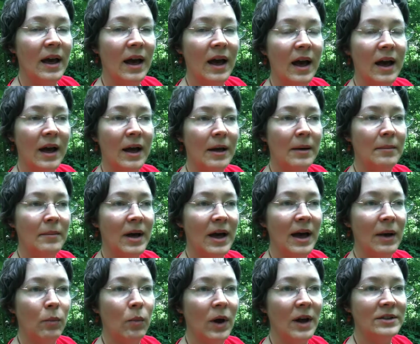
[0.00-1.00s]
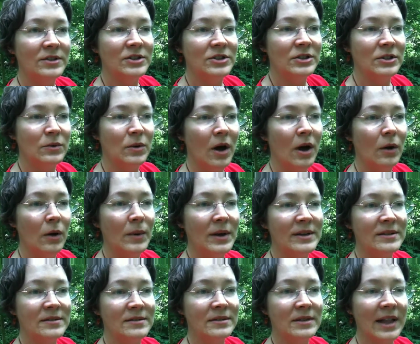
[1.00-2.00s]
um, I want to
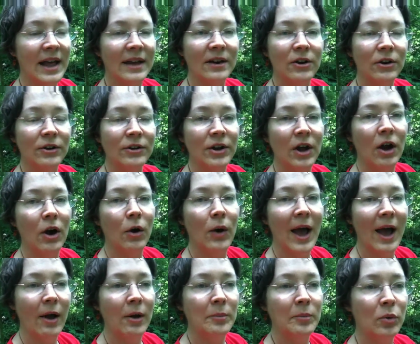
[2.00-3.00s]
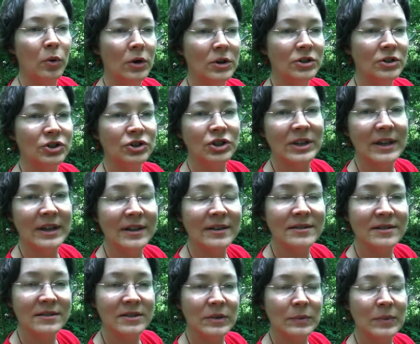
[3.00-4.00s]
always let her know how important she
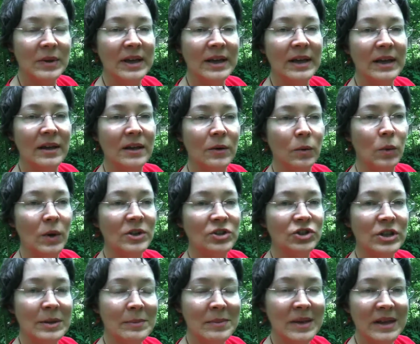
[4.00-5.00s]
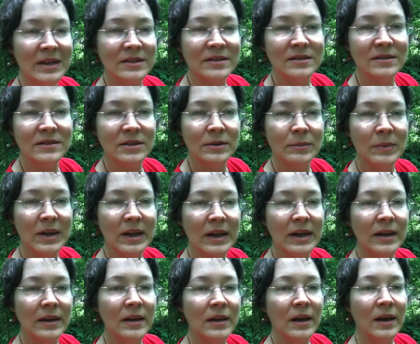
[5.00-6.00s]
is to me, what she means to
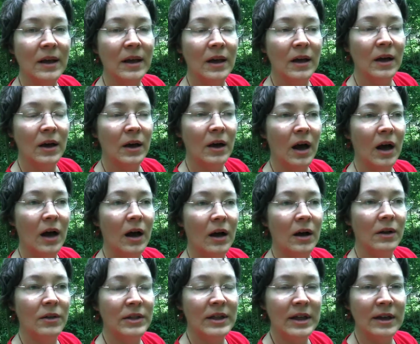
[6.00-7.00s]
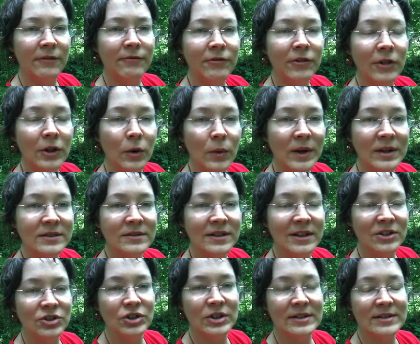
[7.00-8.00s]
me, uh, the influence
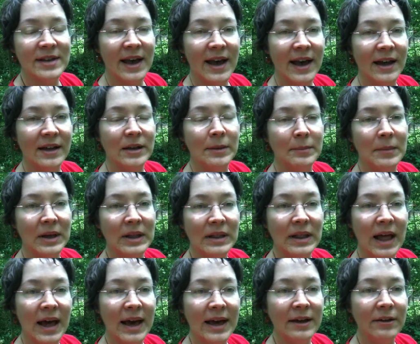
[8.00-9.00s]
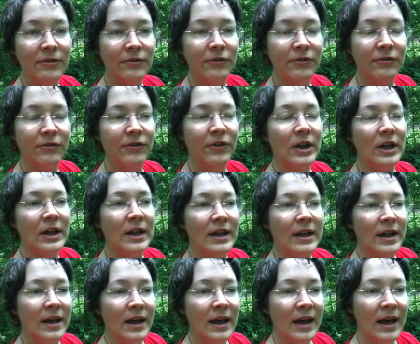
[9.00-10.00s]
that she's had on my life.
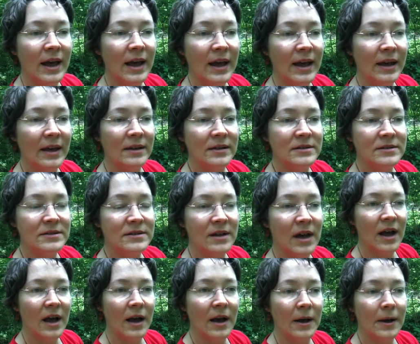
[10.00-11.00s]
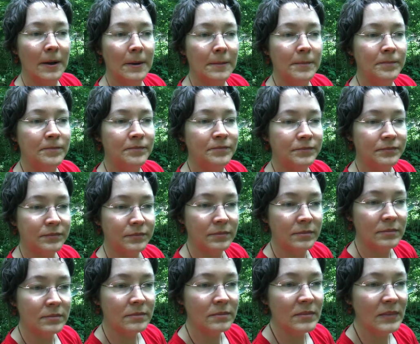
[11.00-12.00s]
And um,
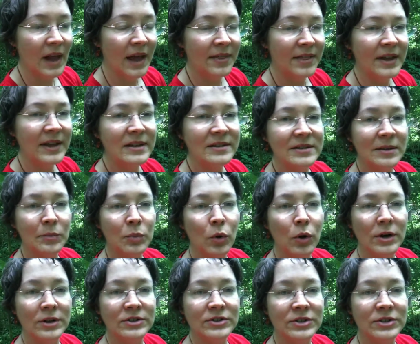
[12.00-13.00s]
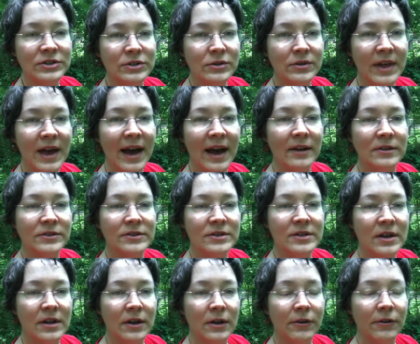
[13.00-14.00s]
I think it's important to do that
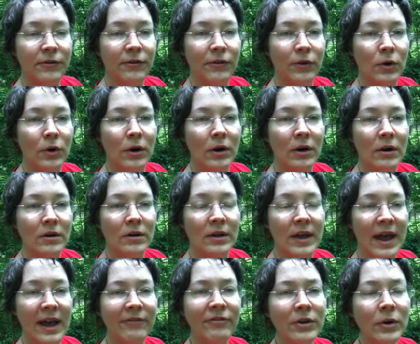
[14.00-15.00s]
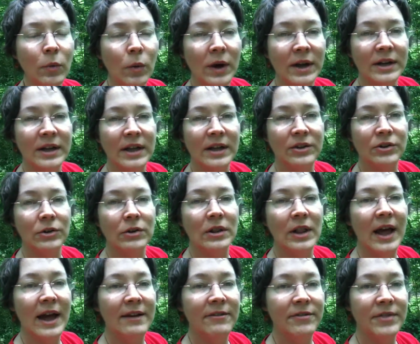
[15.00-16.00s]
for everyone in your
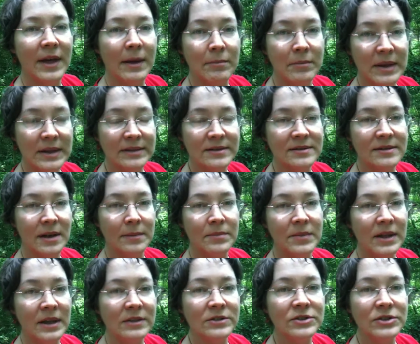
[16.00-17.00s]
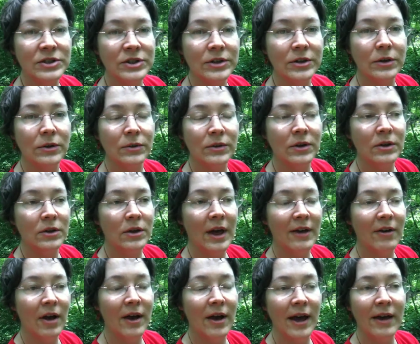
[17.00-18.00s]
life that means something to you,
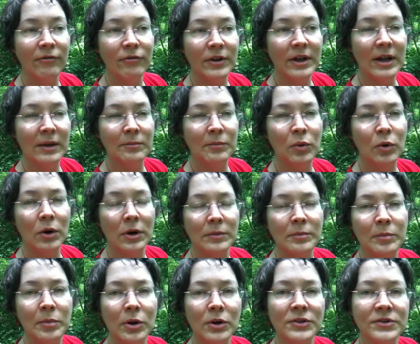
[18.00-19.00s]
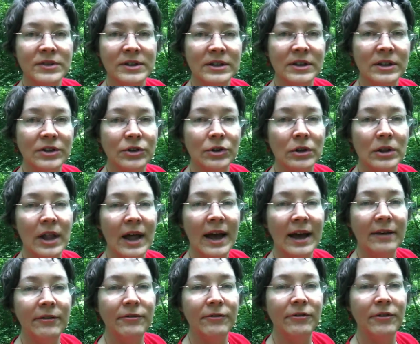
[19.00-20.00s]
every important person in your
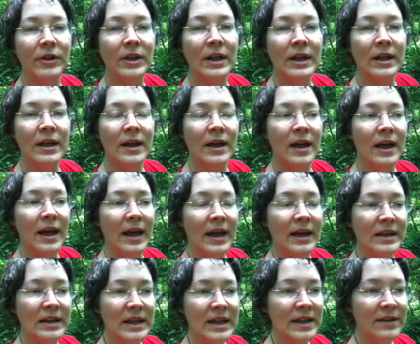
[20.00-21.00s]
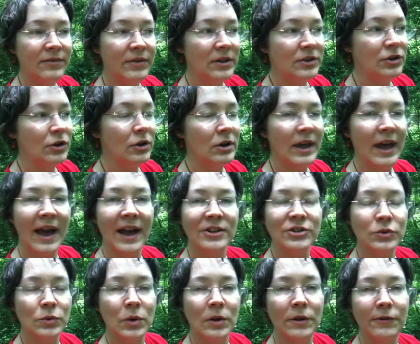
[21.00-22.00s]
life. And even your
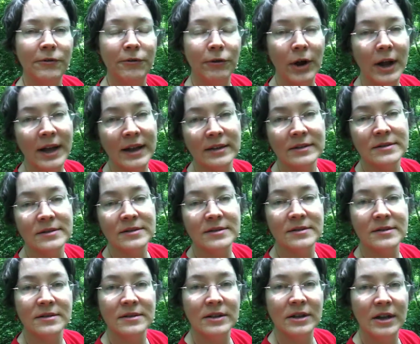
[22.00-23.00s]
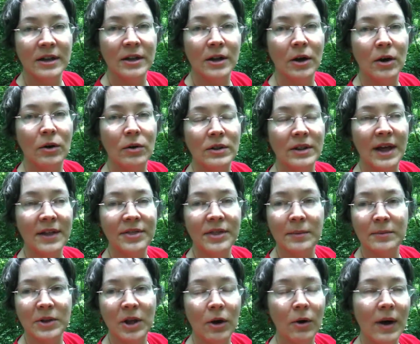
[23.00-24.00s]
casual friends, you know, let
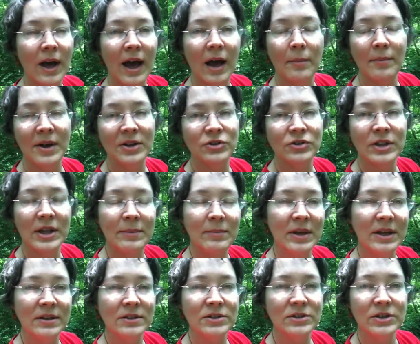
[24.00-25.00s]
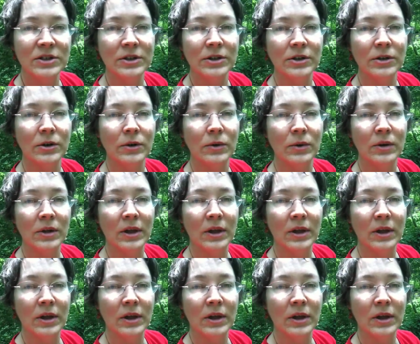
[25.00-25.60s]
them know how much they mean to you